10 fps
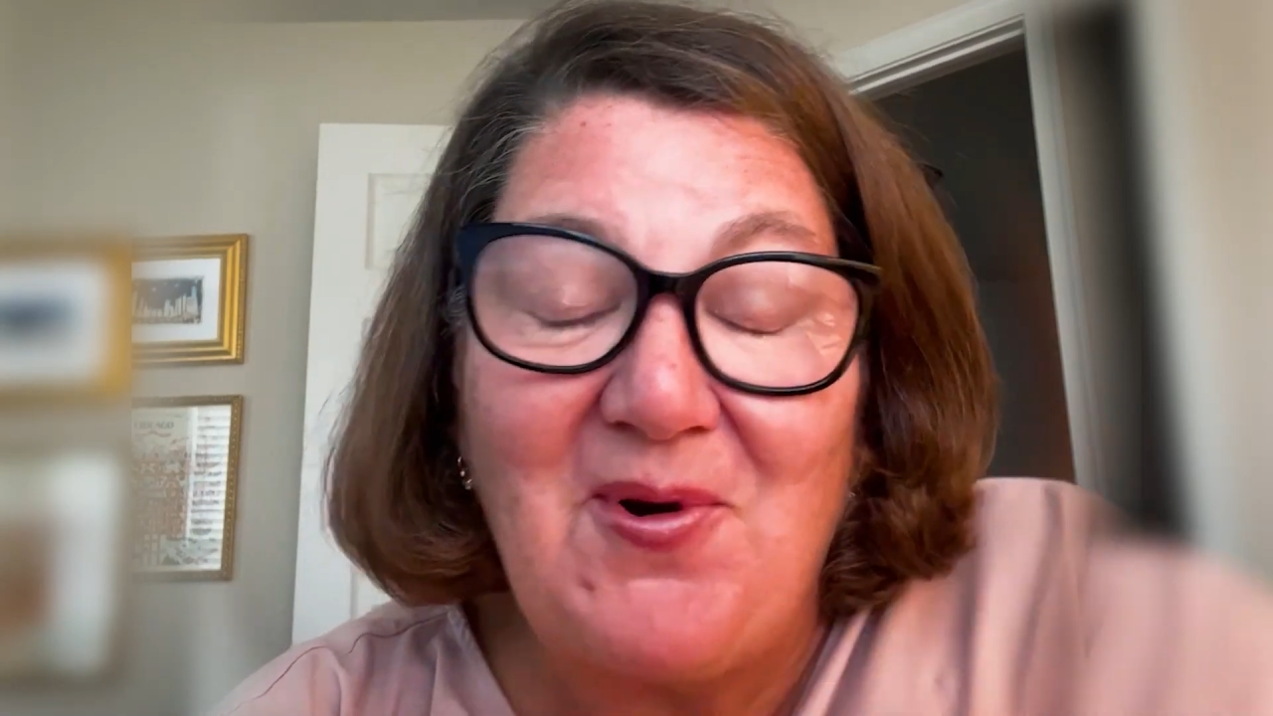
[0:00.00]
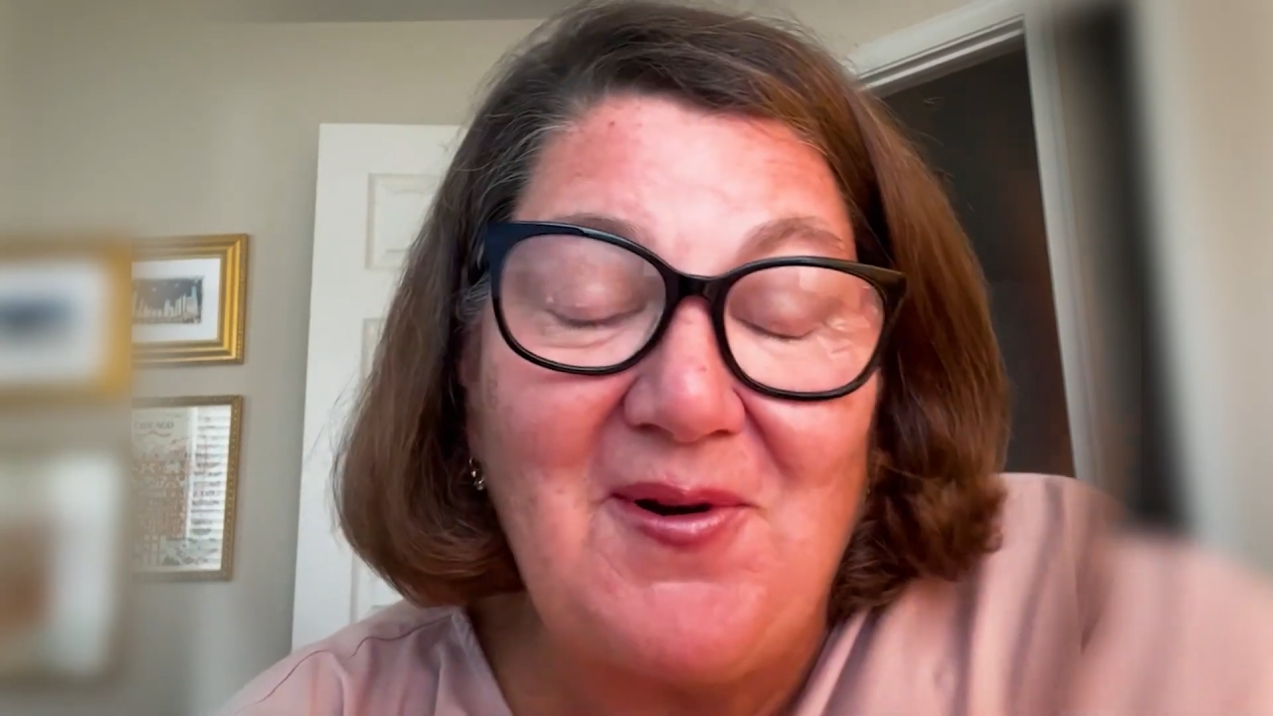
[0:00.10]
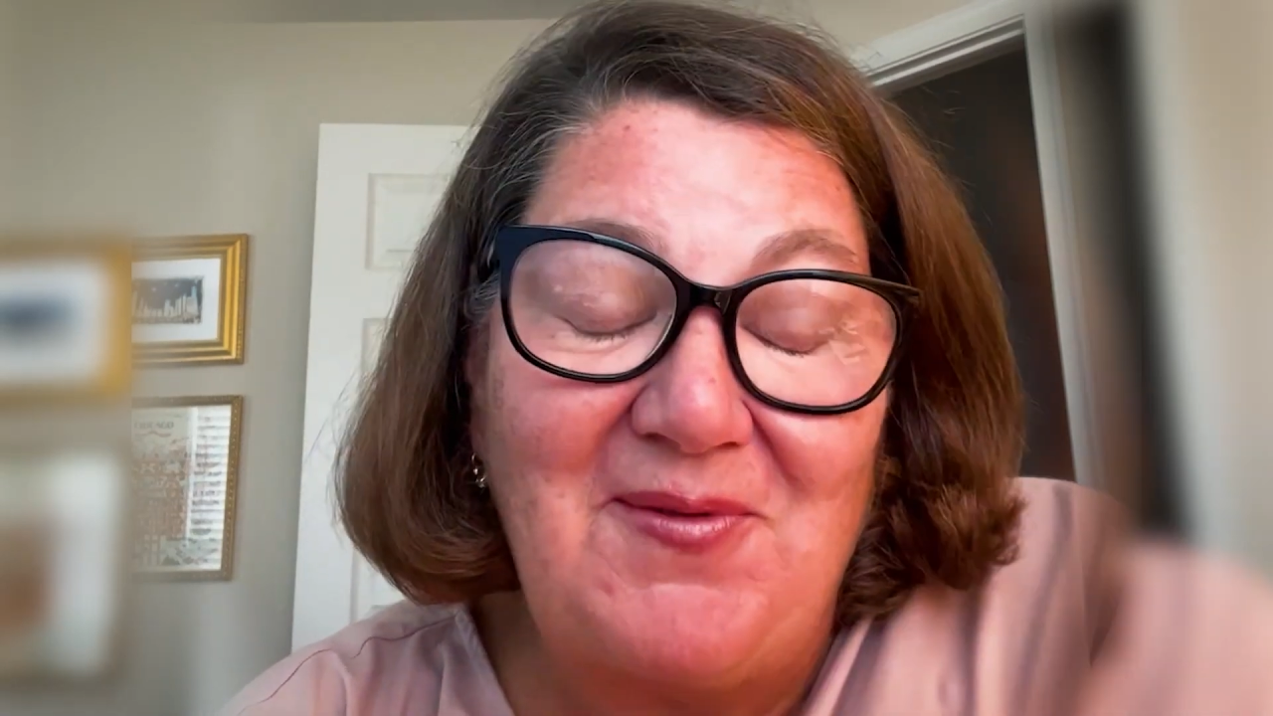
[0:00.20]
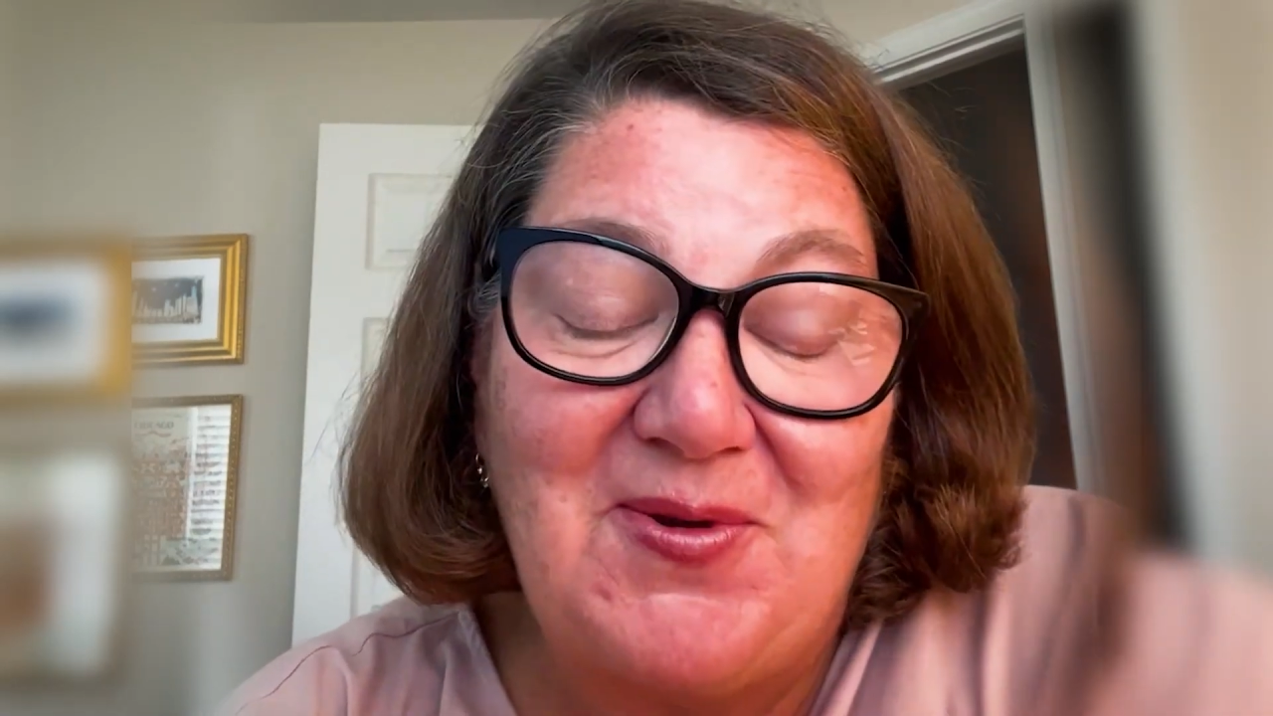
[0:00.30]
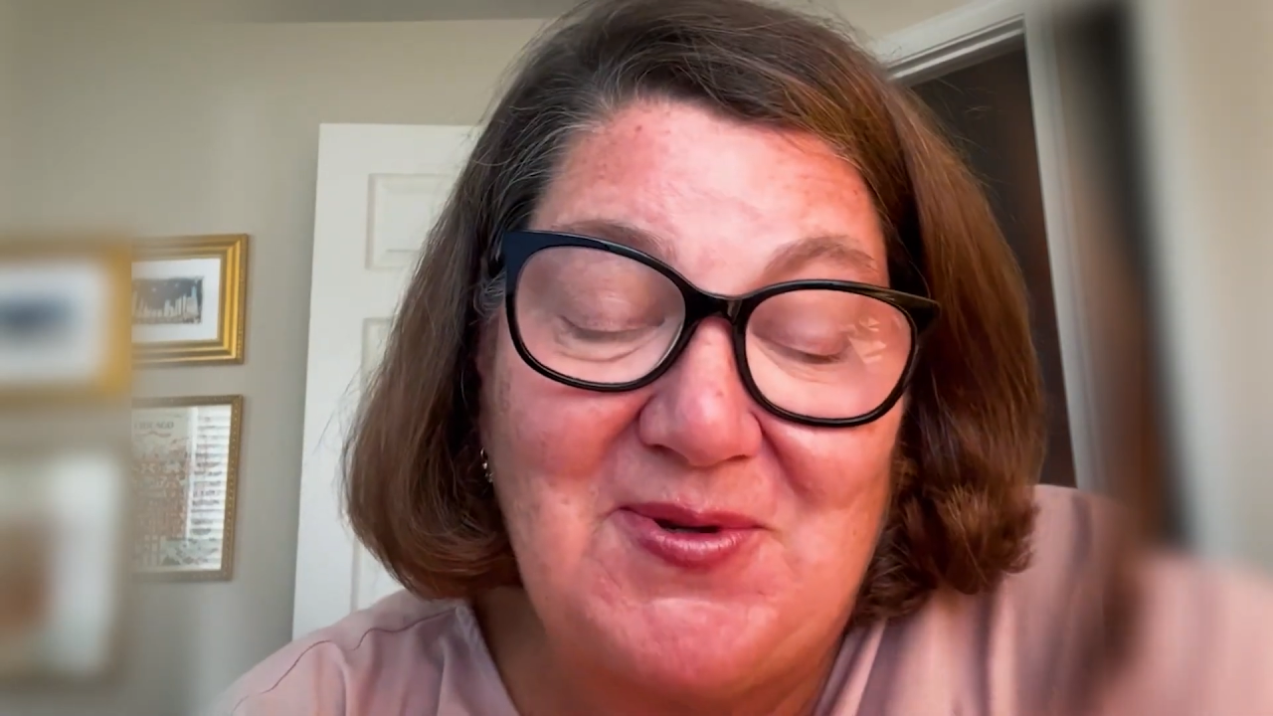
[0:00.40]

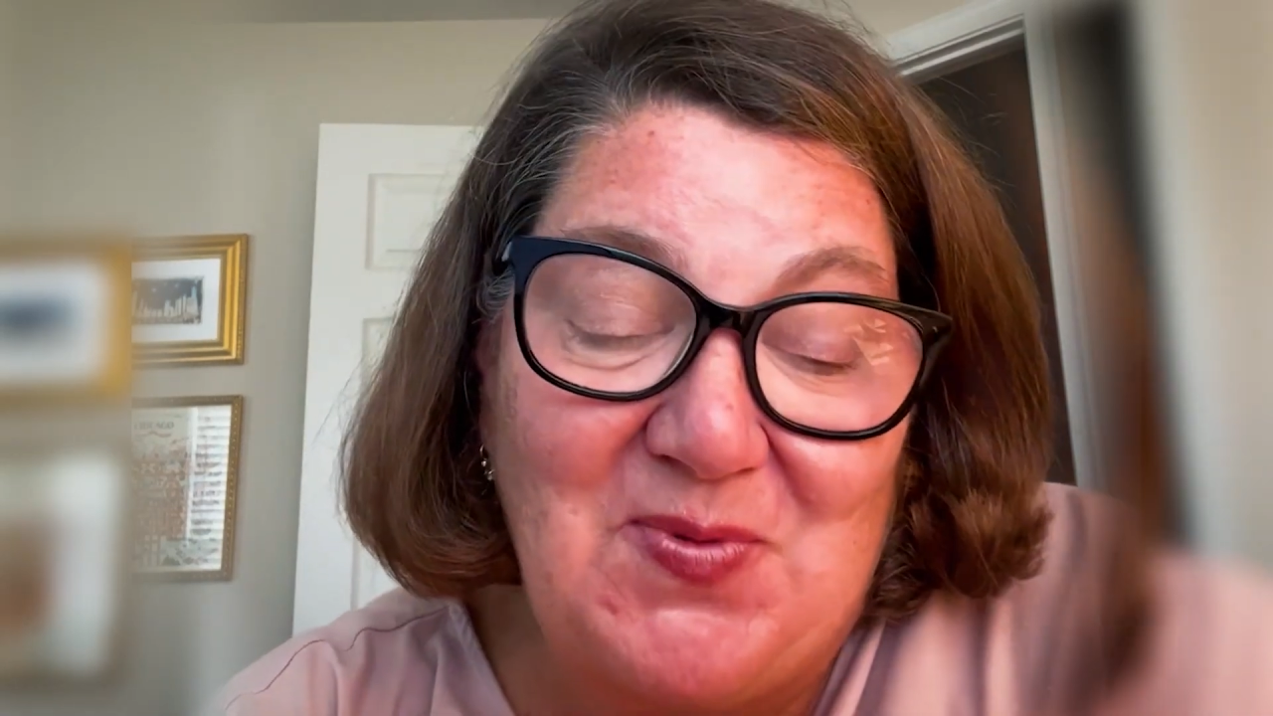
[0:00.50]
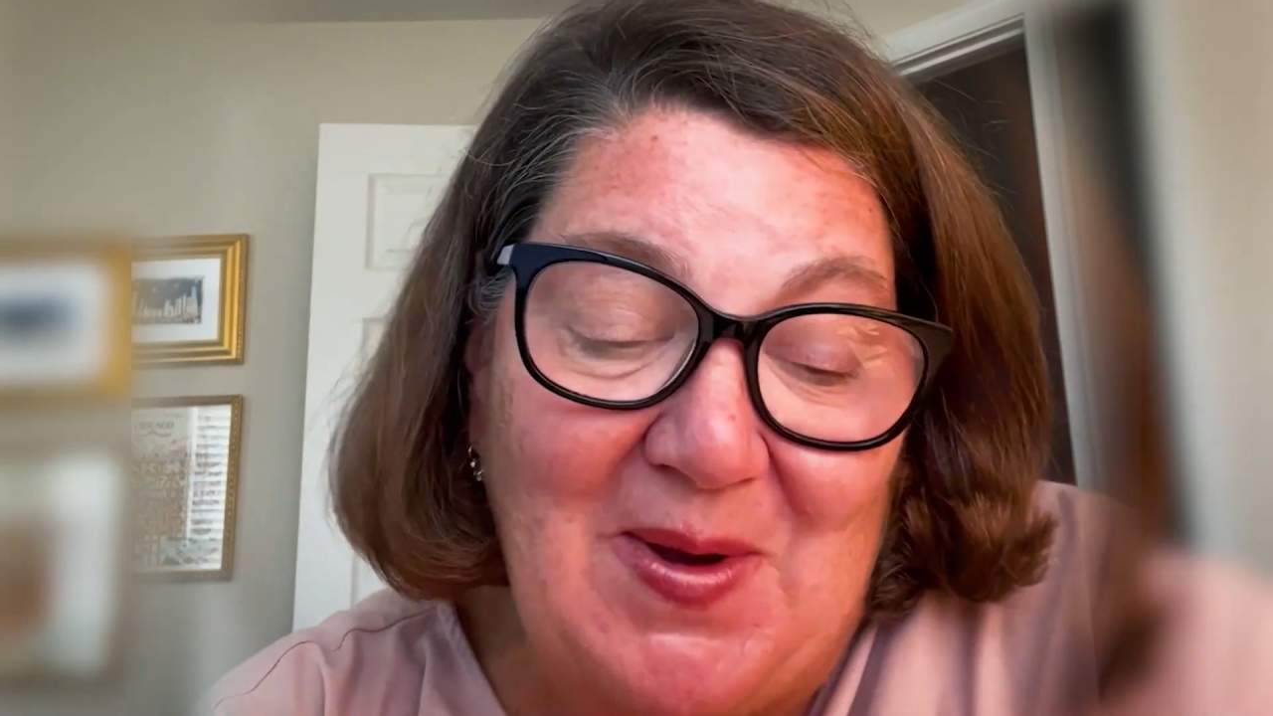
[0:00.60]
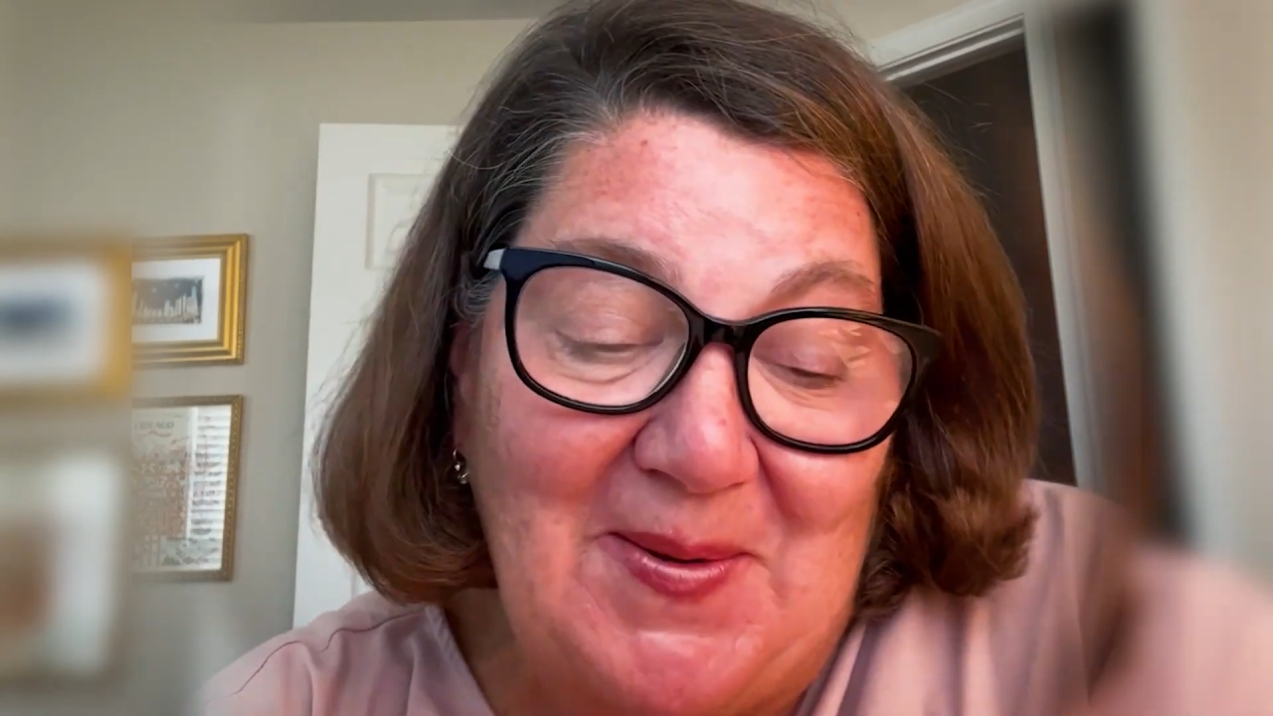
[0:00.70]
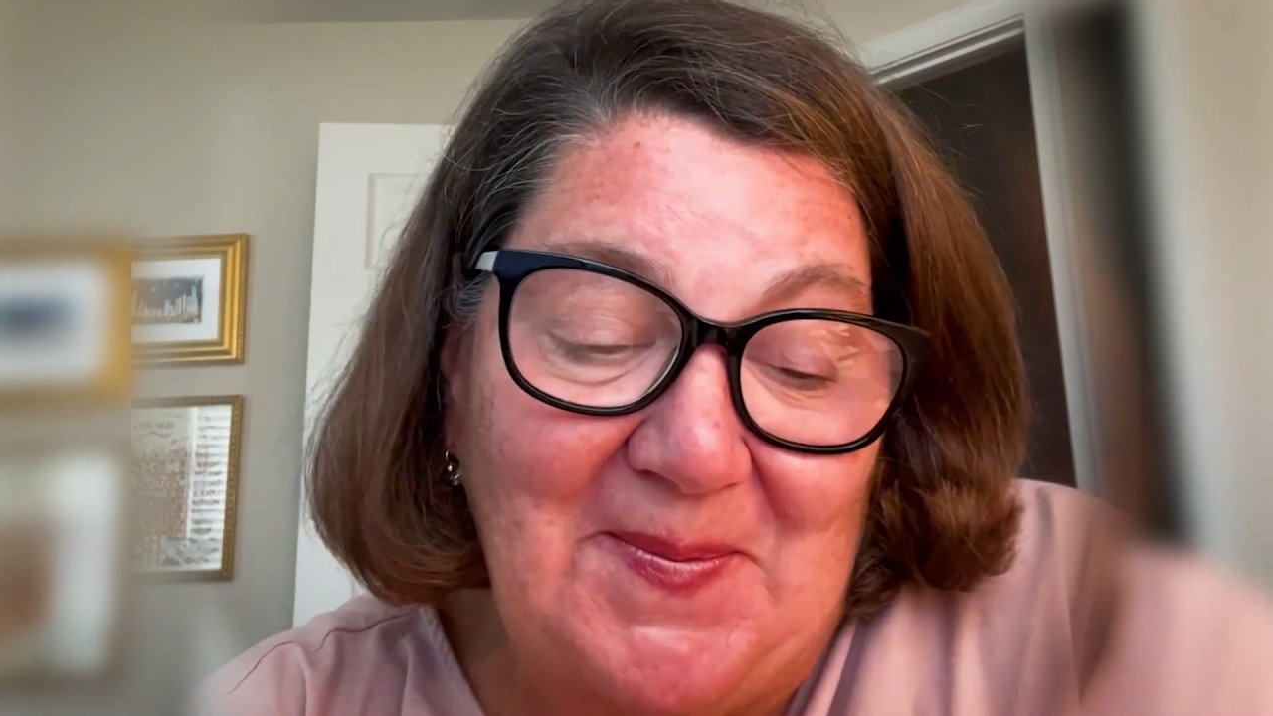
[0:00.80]
part of you as well.